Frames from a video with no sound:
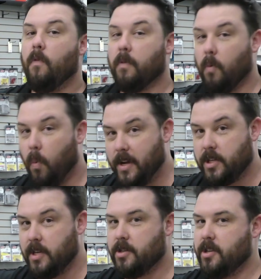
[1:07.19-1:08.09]
for
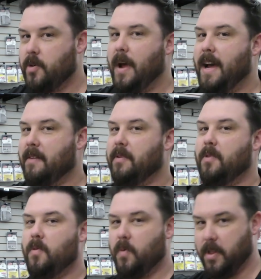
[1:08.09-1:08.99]
which engine you have
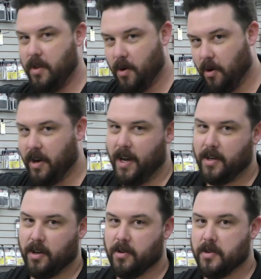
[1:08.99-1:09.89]
with your
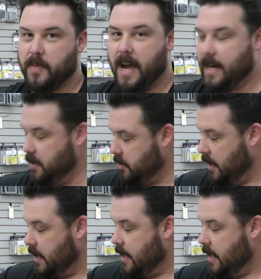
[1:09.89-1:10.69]
connecting cruise package,